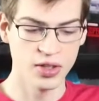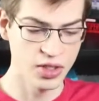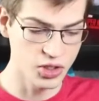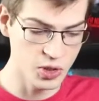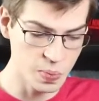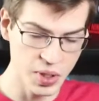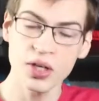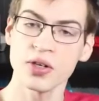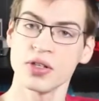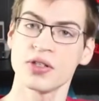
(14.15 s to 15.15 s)
the
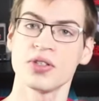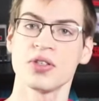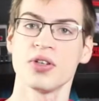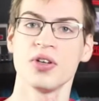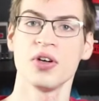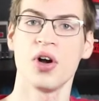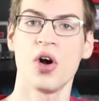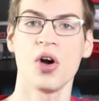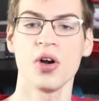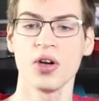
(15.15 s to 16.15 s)
spirits
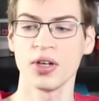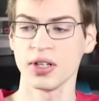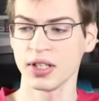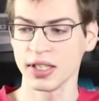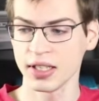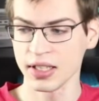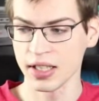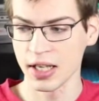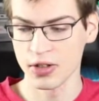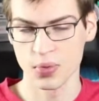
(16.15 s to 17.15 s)
are
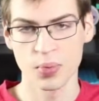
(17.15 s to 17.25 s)
its